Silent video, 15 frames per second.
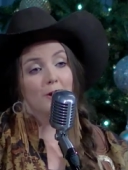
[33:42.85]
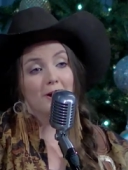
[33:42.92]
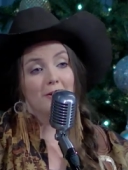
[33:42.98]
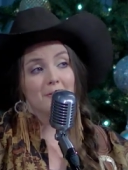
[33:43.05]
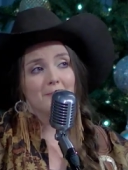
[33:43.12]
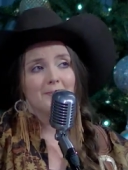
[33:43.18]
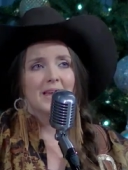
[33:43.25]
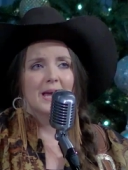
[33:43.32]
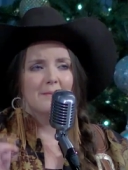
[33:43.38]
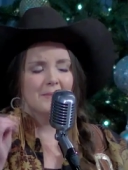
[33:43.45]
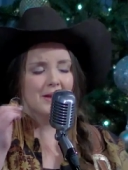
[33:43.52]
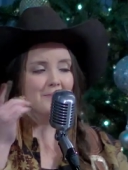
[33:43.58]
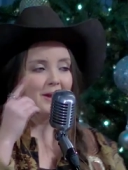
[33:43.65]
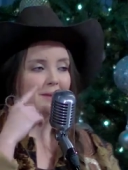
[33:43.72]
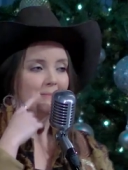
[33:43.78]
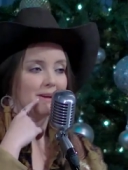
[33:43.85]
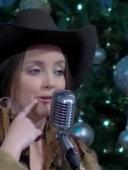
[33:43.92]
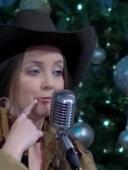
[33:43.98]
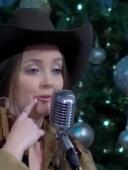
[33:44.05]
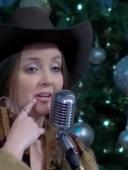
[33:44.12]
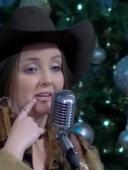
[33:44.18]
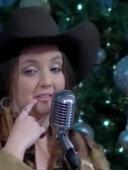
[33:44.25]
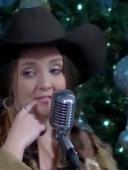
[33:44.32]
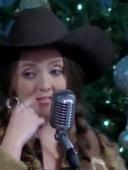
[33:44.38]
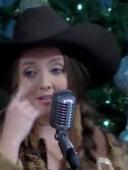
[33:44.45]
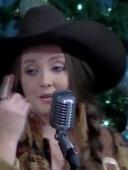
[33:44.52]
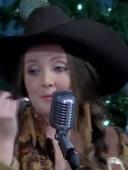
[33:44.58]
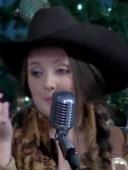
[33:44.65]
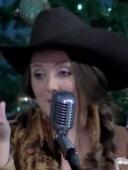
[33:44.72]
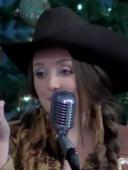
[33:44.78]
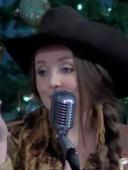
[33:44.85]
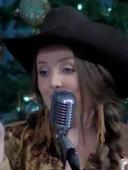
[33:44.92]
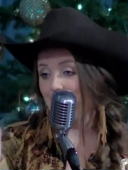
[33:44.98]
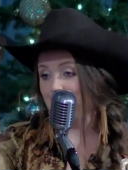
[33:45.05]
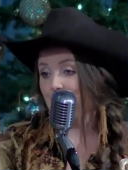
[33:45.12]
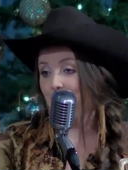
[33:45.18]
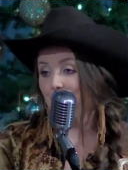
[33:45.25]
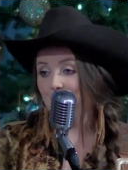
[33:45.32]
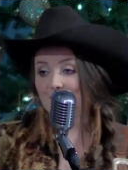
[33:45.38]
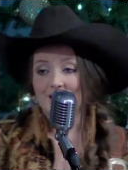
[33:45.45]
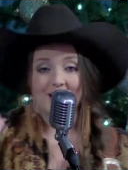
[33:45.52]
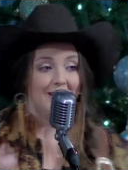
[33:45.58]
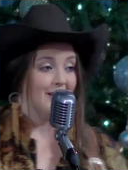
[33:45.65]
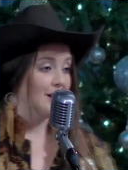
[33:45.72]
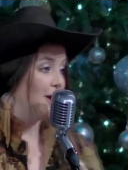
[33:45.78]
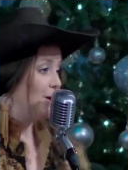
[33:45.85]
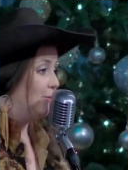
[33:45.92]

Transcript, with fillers: Well, maybe I better reconsider about that boy.